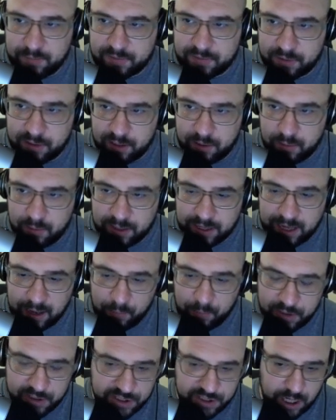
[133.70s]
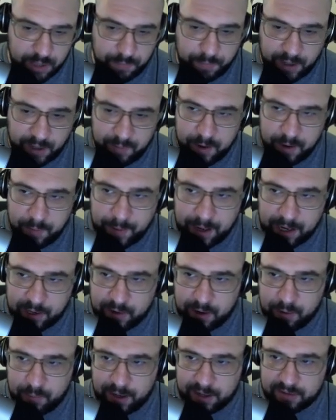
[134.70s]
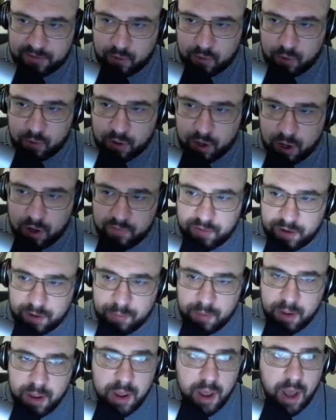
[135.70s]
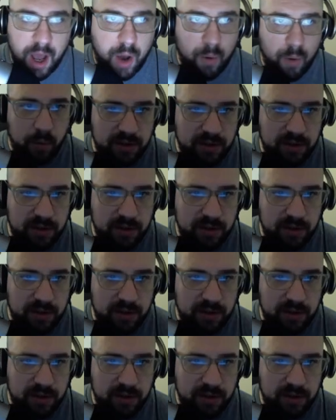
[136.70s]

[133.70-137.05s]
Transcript: And so I was sat directly kind of behind Skadoodle,